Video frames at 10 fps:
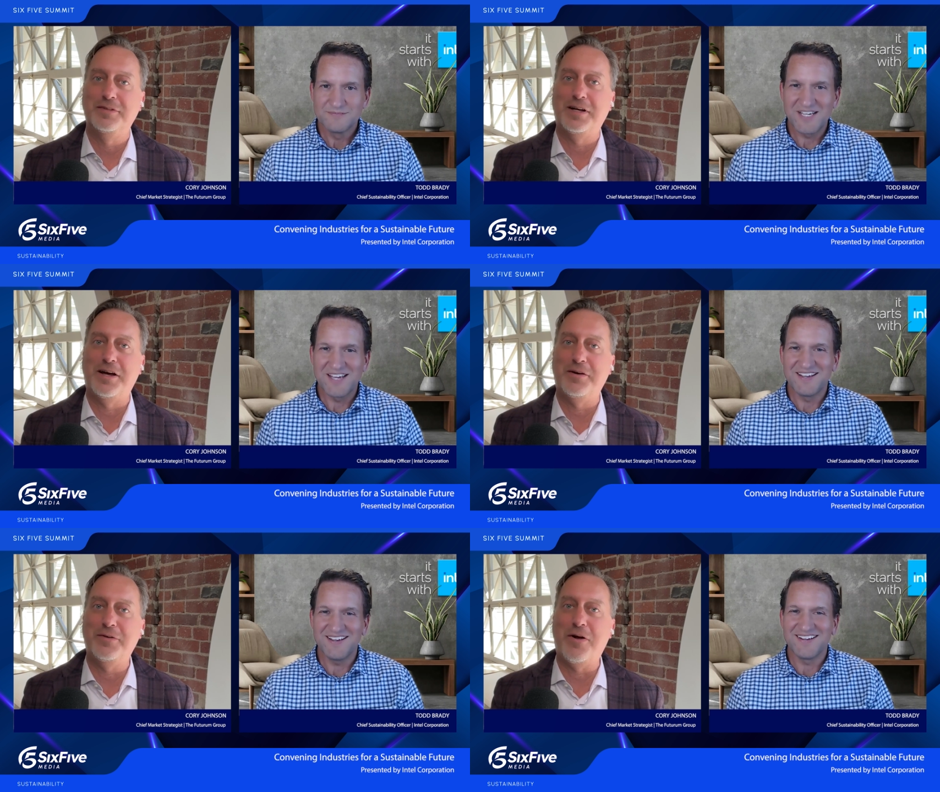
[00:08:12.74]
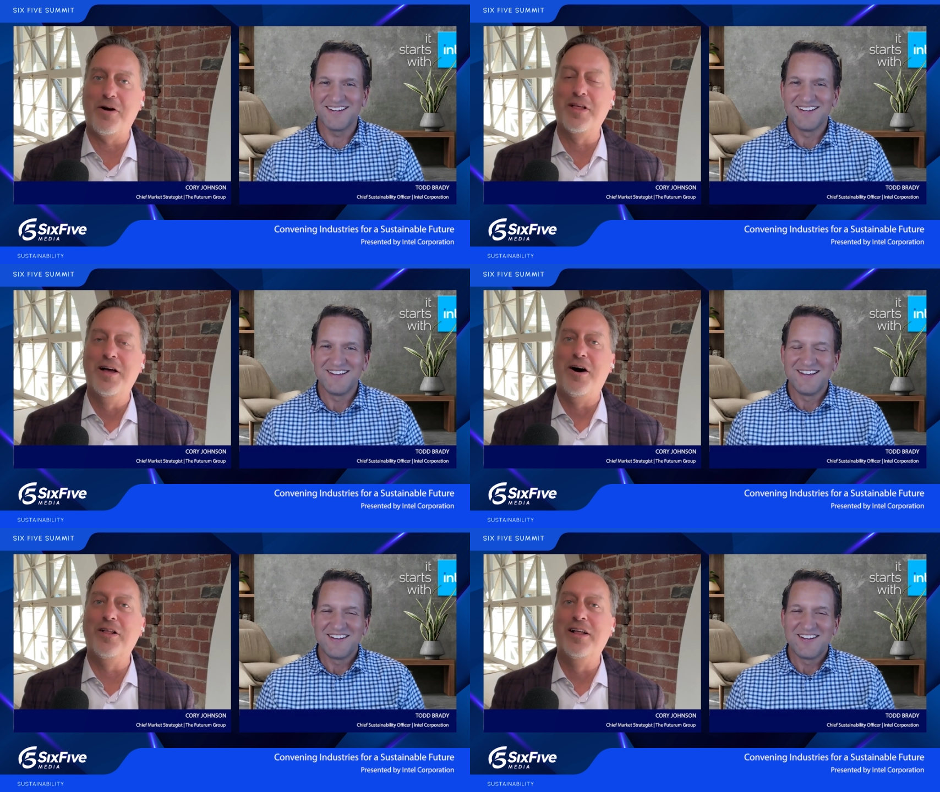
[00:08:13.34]
Speaker 1: Uh, you know,
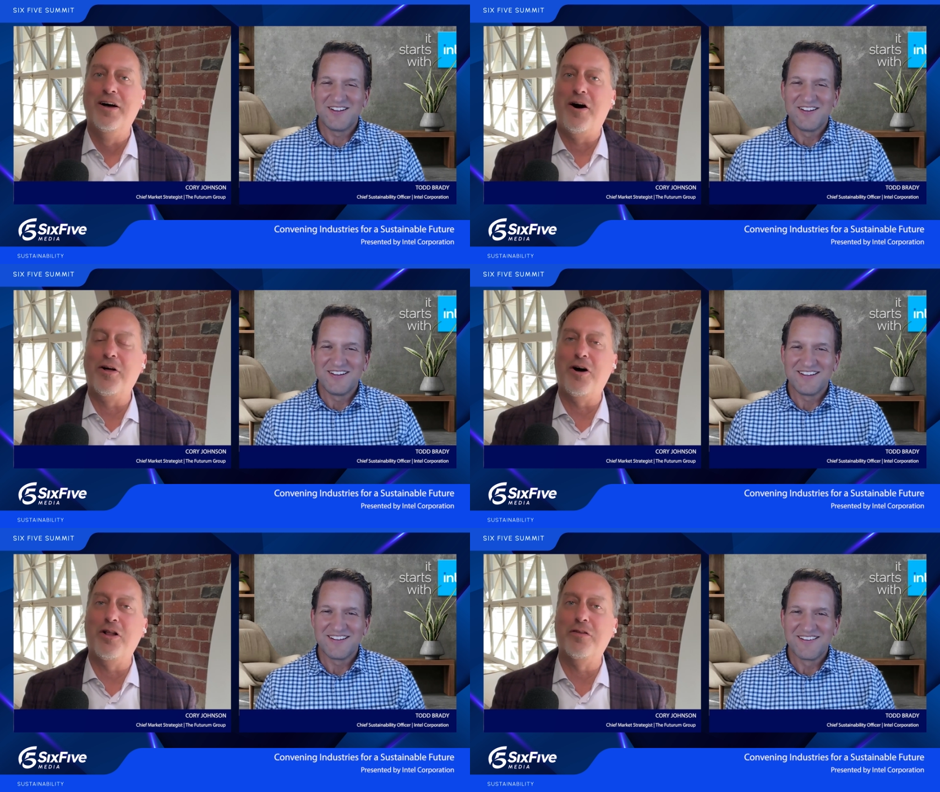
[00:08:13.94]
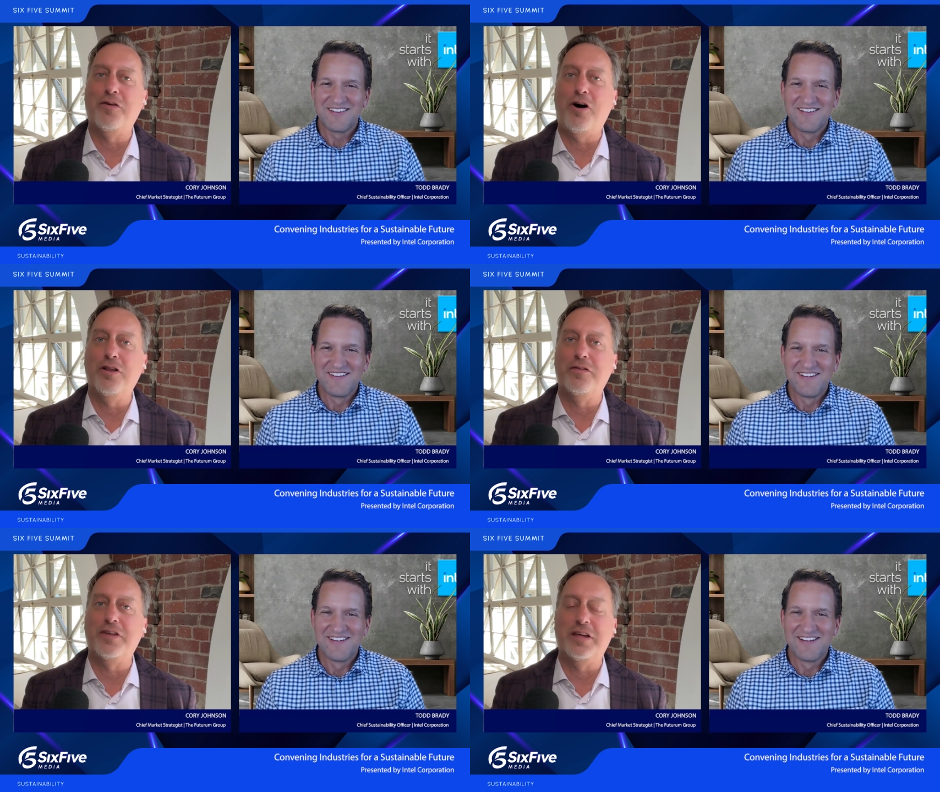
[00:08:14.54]
all, all, all of the
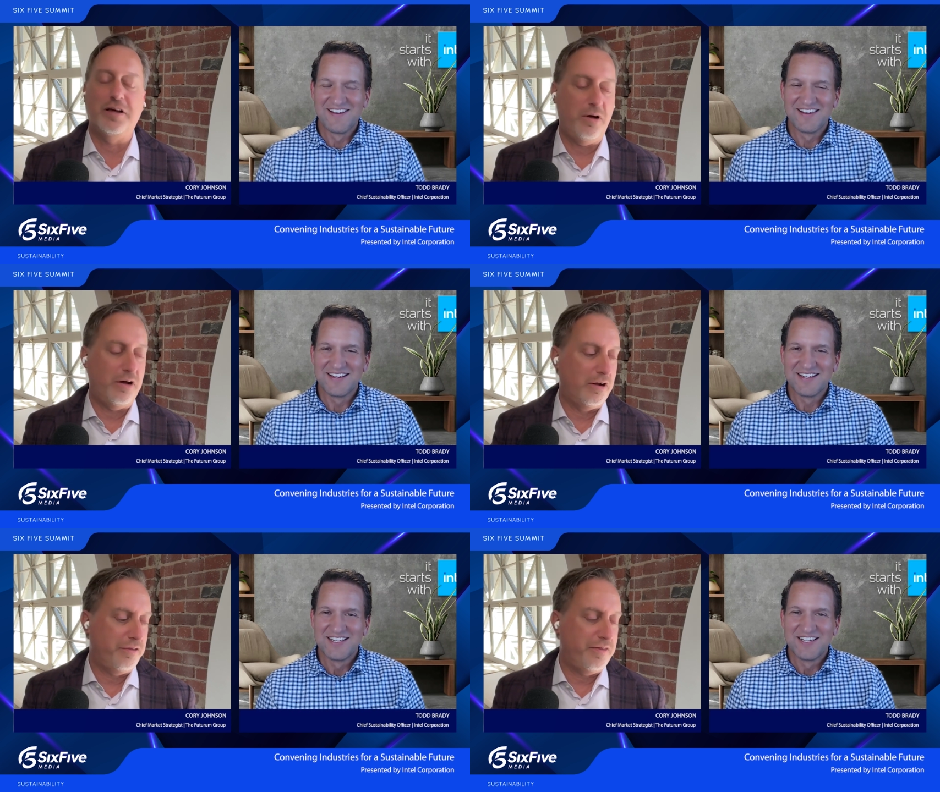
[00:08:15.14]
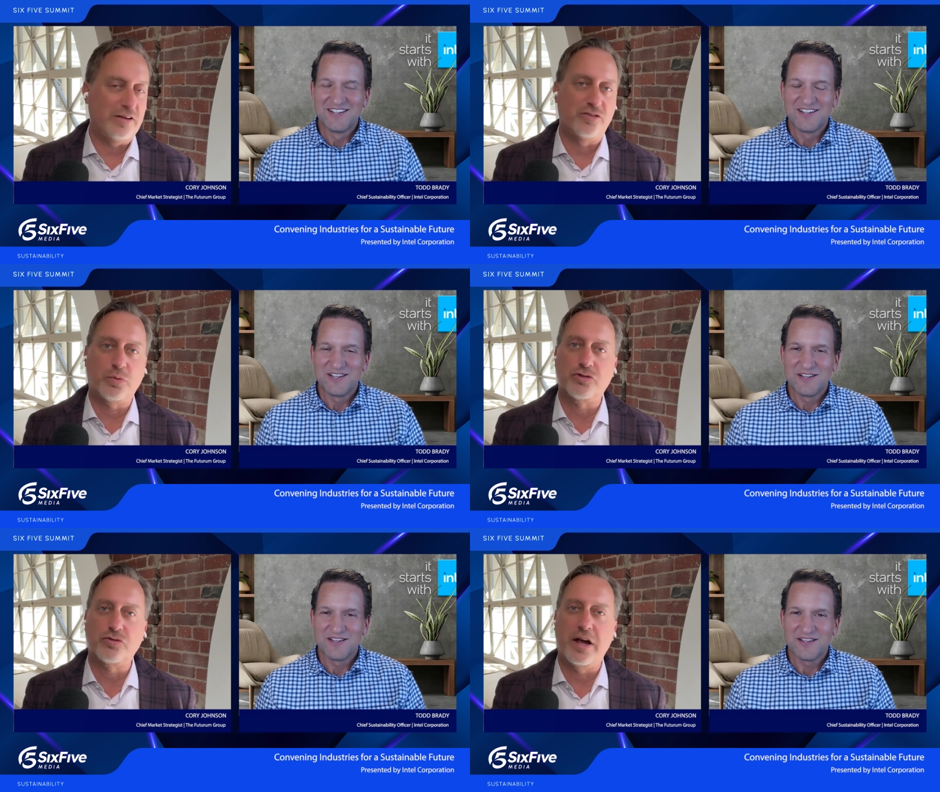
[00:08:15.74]
all of the uh, things that
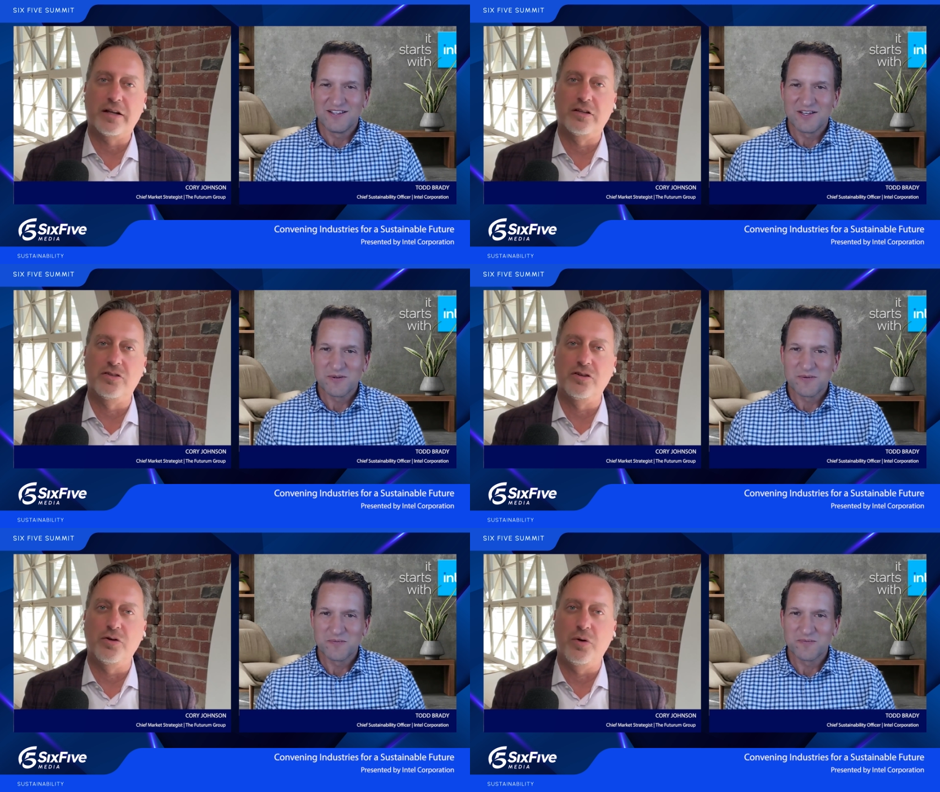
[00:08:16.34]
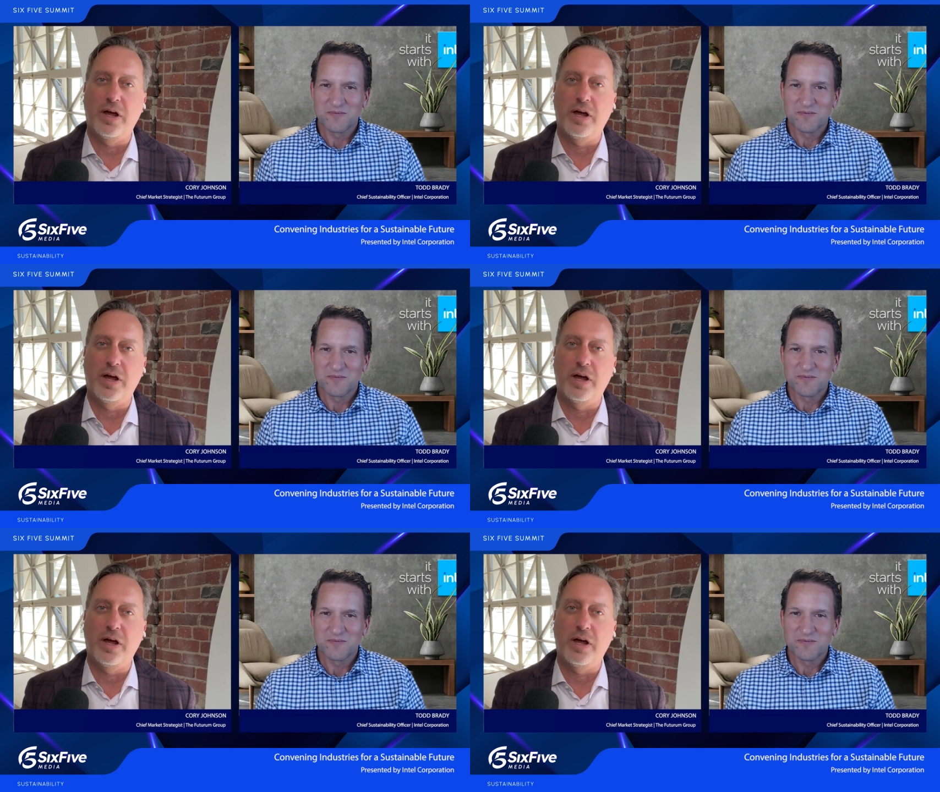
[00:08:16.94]
we're trying to do,